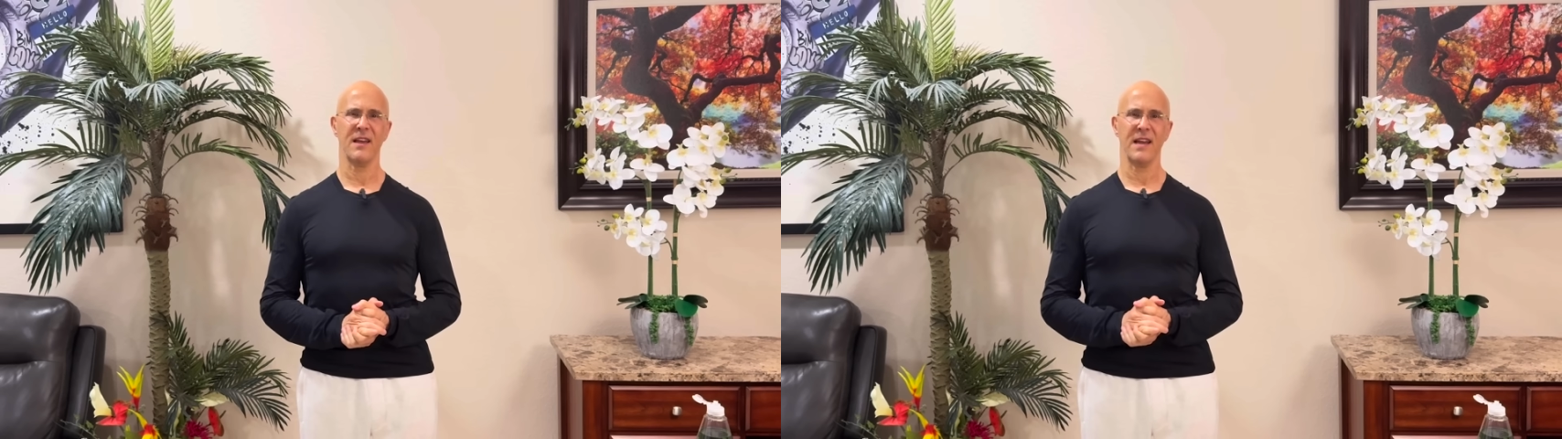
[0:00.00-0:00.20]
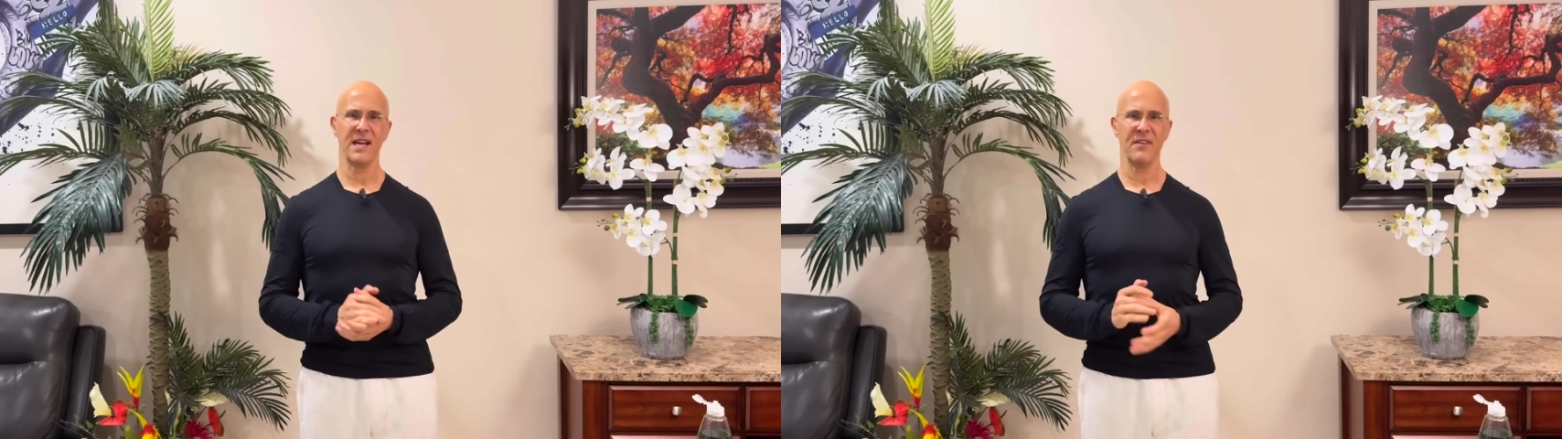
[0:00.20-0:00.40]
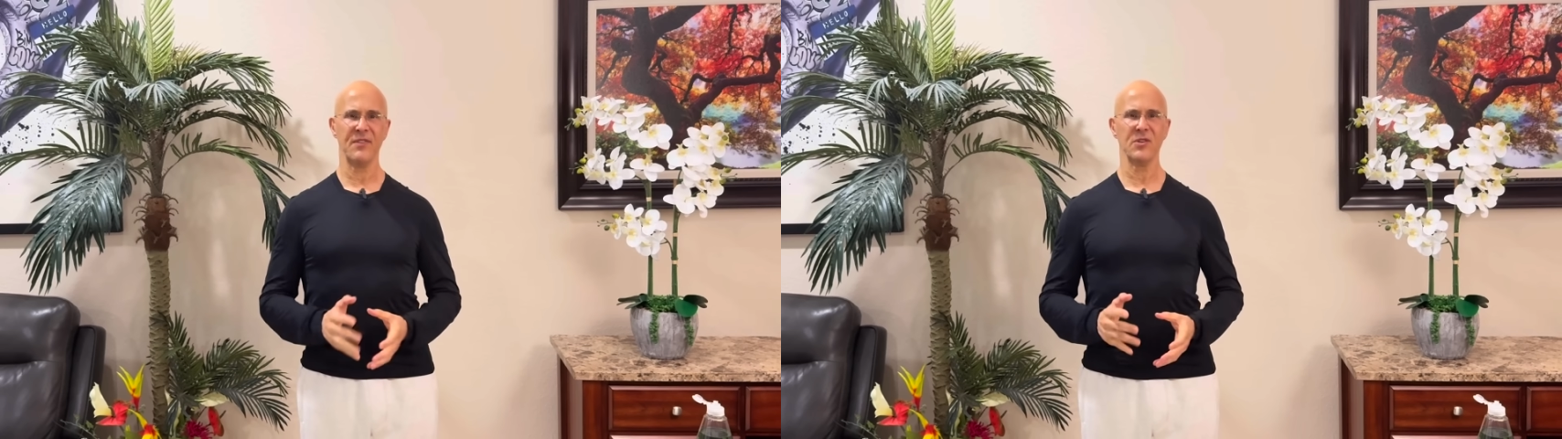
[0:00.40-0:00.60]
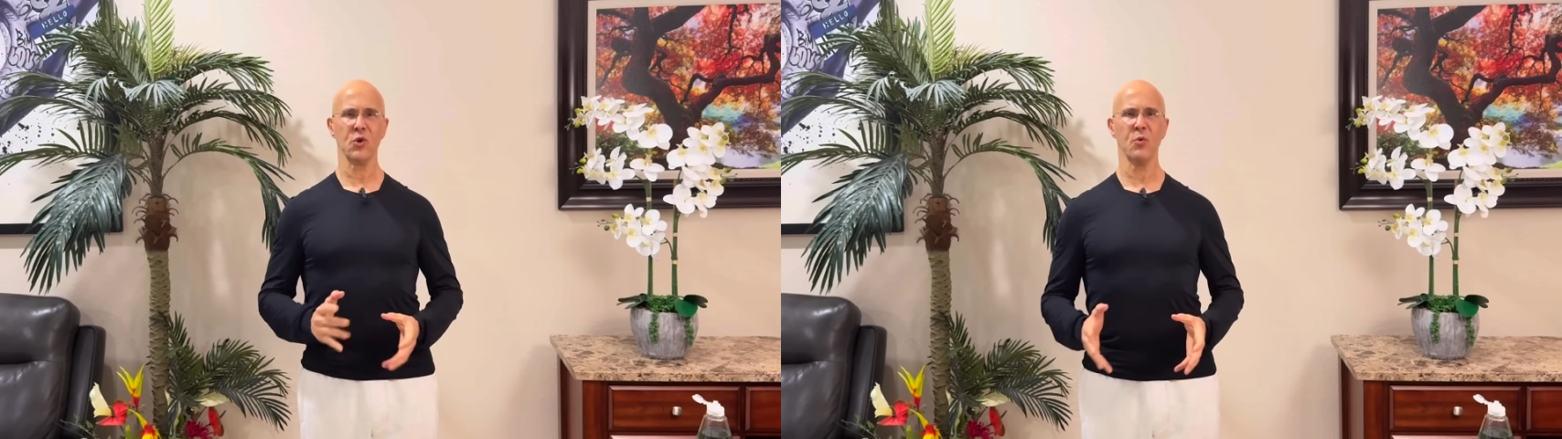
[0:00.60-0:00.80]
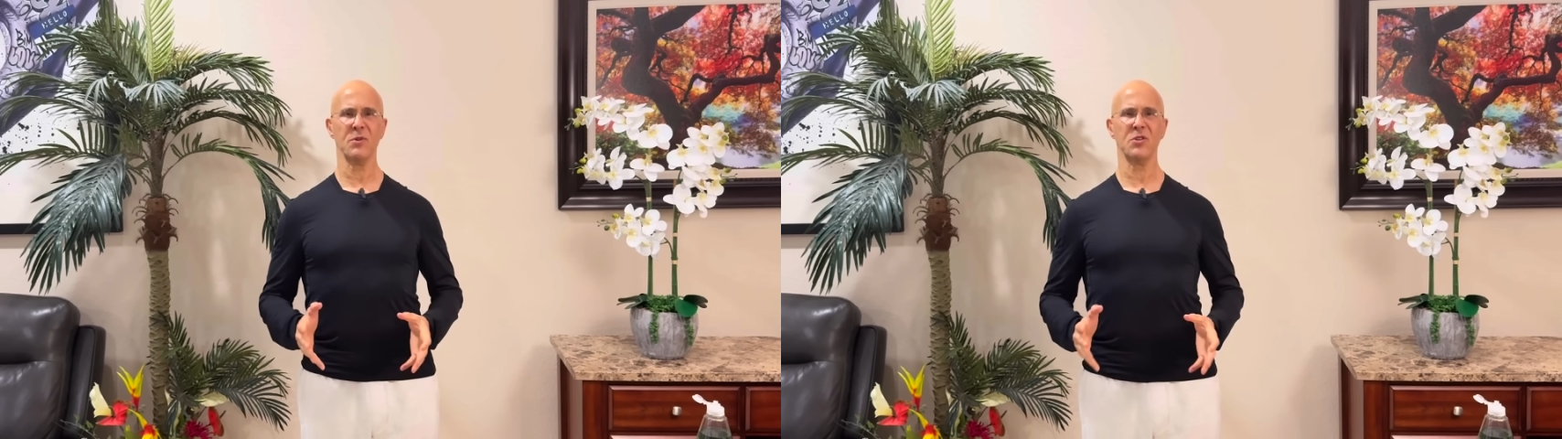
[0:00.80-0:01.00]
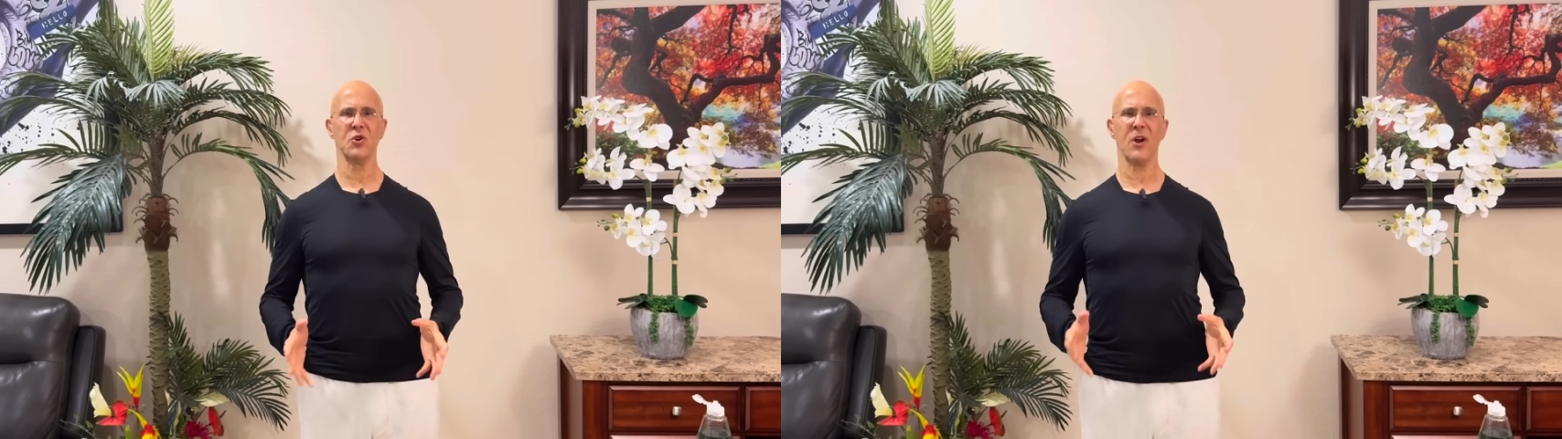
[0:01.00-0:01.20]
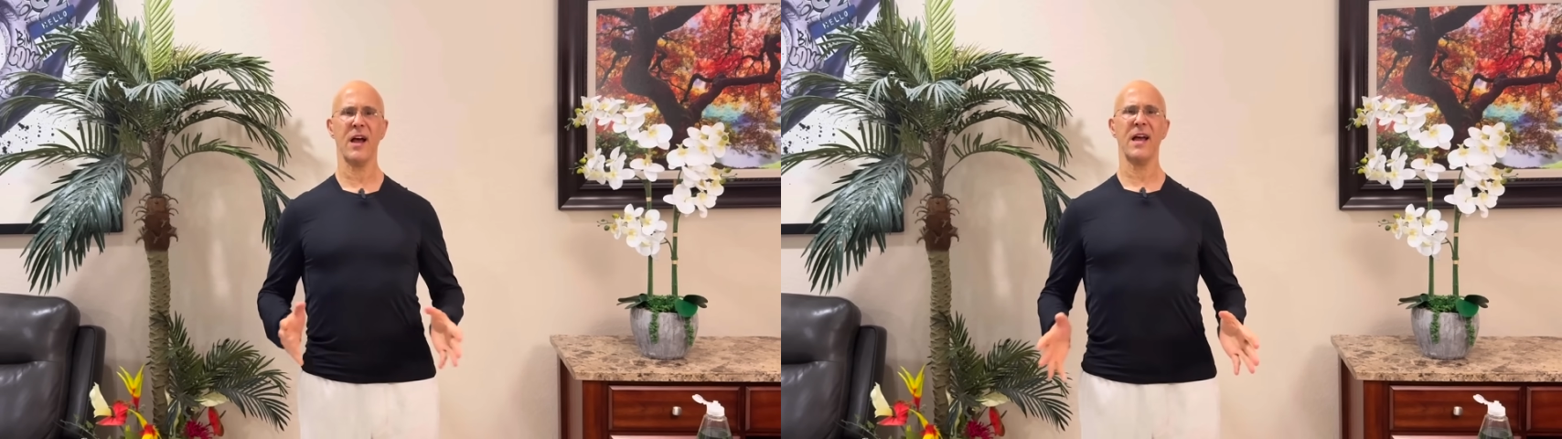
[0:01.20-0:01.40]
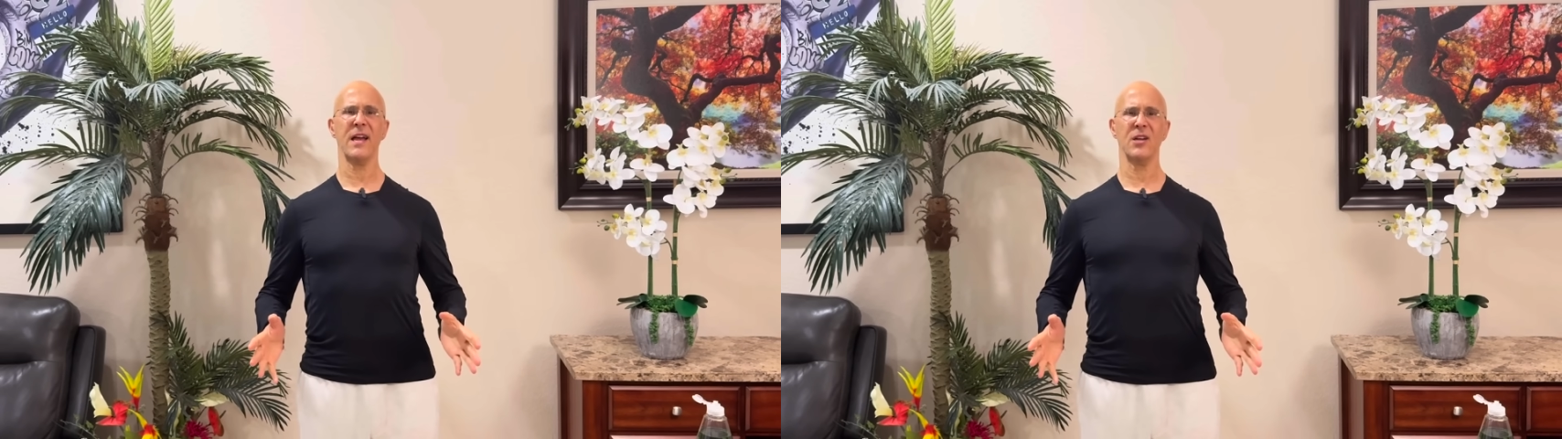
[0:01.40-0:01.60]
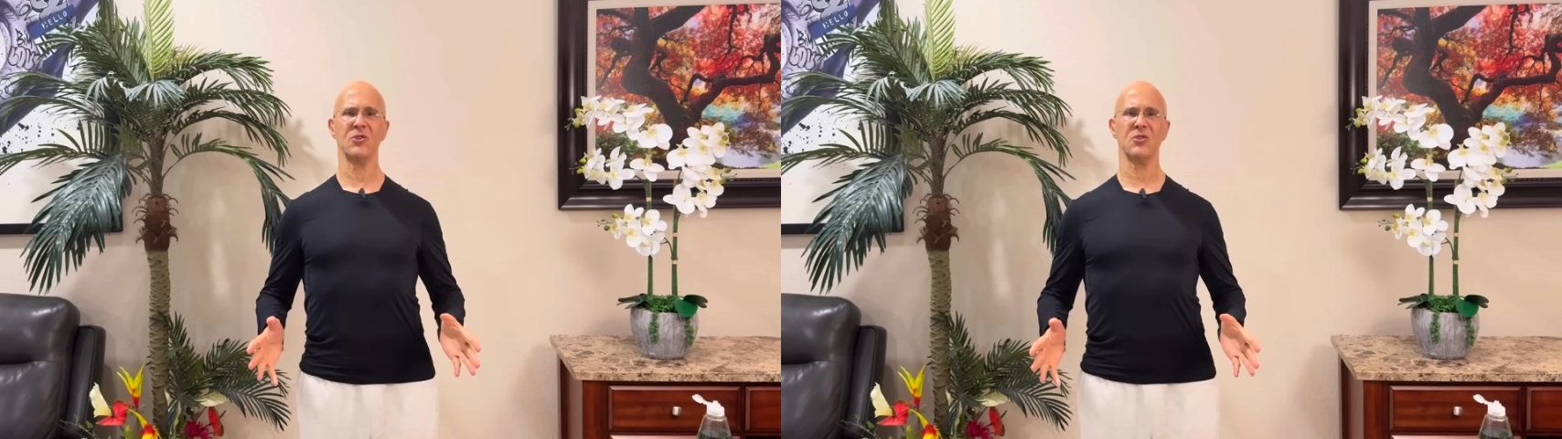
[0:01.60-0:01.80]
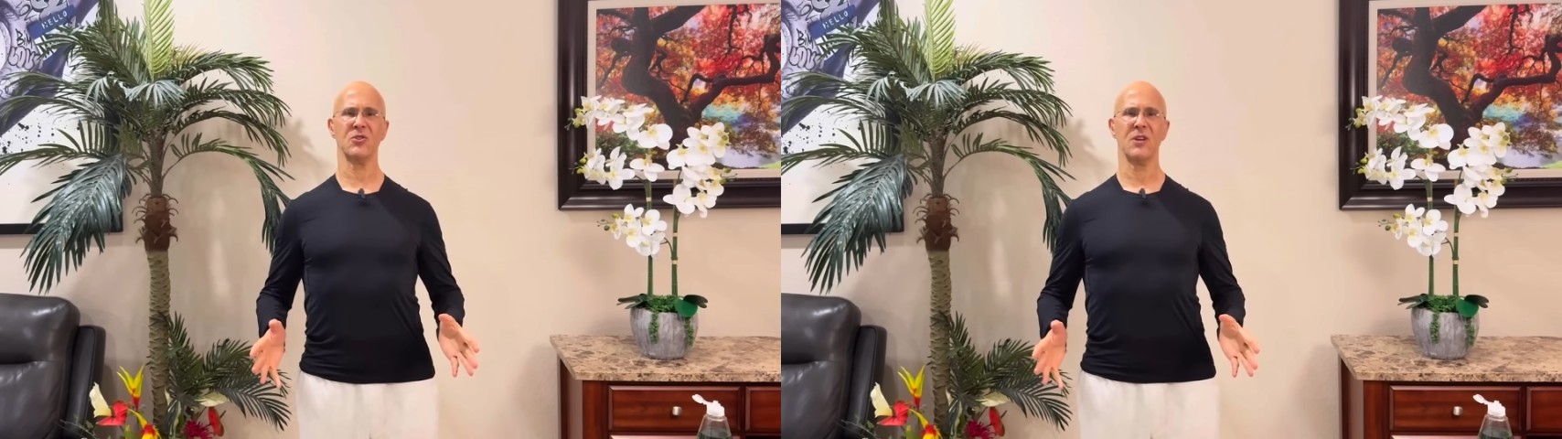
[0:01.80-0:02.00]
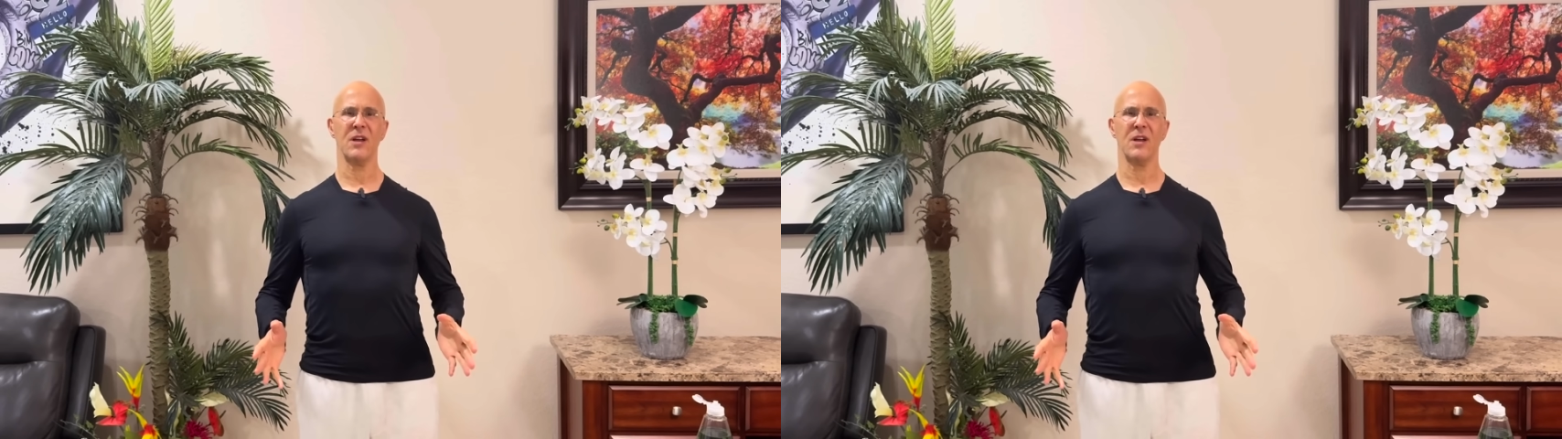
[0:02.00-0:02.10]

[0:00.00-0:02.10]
And if this opened your eyes,